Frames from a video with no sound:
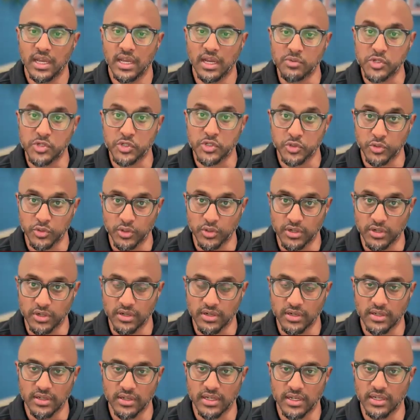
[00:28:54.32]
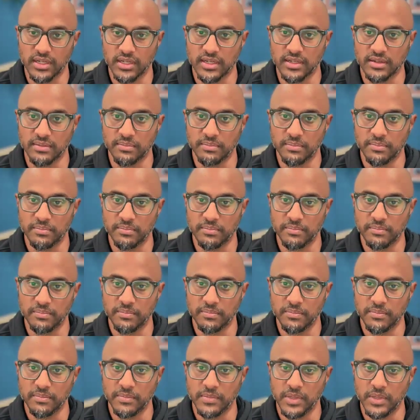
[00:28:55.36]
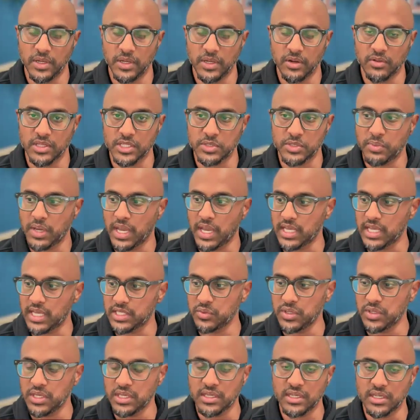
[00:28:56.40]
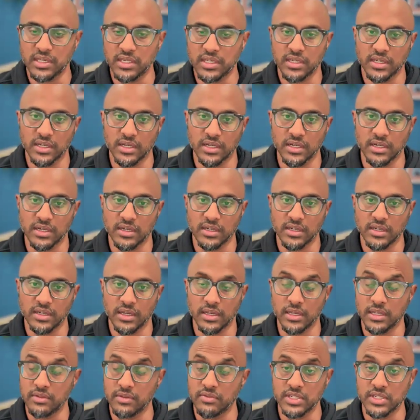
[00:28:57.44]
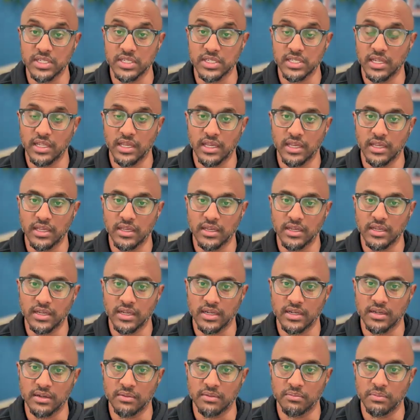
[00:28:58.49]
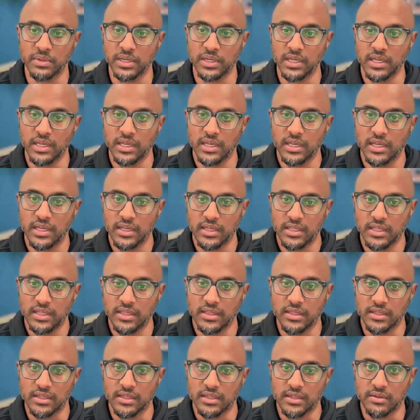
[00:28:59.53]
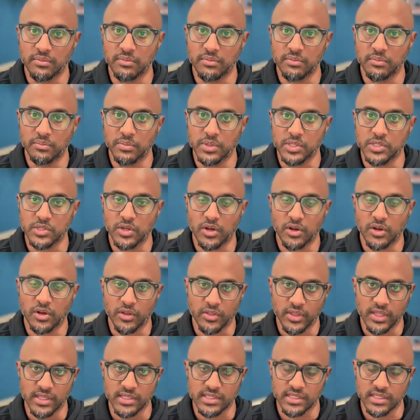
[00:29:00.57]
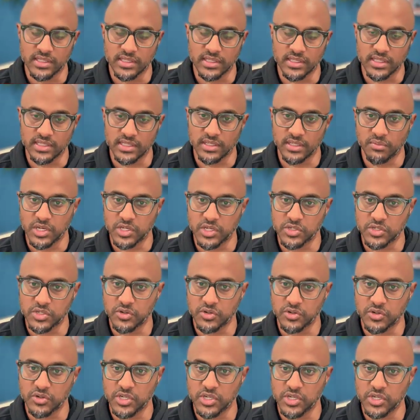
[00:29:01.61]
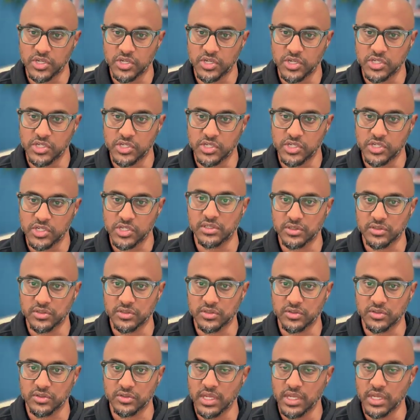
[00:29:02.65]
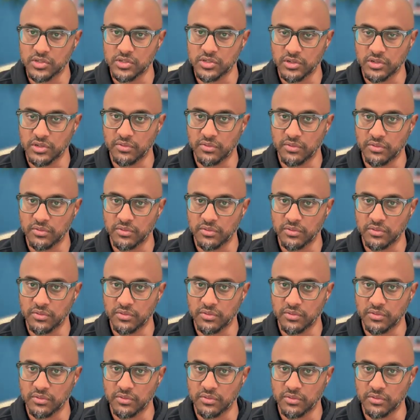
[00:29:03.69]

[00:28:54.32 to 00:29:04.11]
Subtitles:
I'm sure, this past week and even today, the bizarre things that this administration are doing to sort of mainstream